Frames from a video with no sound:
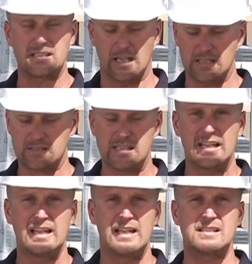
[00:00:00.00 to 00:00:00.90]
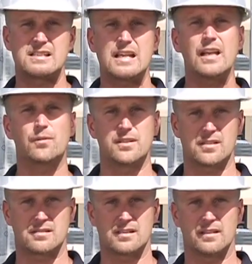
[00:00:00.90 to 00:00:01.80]
does is it's heat
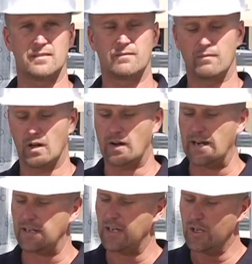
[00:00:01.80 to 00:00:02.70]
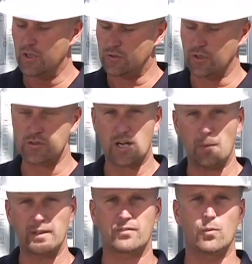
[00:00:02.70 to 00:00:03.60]
resistant. All right, so there's a
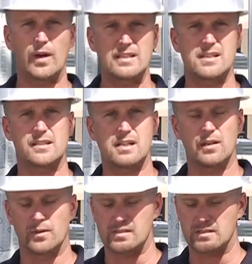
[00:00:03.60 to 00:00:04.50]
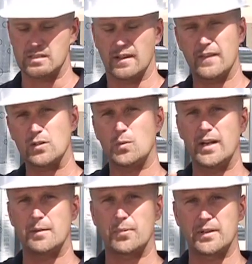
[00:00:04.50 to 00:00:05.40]
couple different ways that it's heat resistant. This
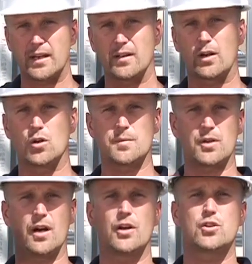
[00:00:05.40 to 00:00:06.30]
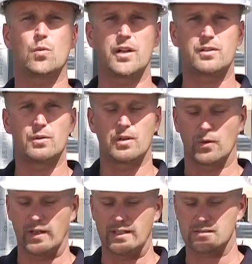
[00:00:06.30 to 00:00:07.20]
one in particular goes up to 122
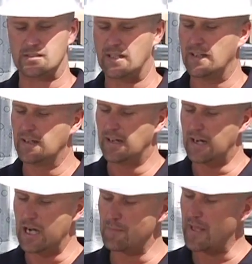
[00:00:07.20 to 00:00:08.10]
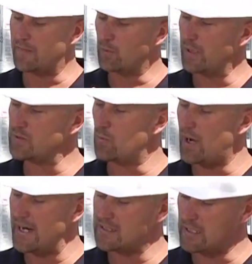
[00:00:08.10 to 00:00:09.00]
degrees. And the reason
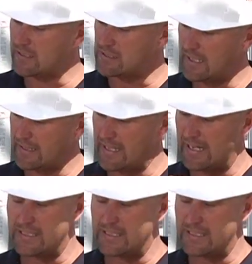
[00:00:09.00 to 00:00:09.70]
why it's like that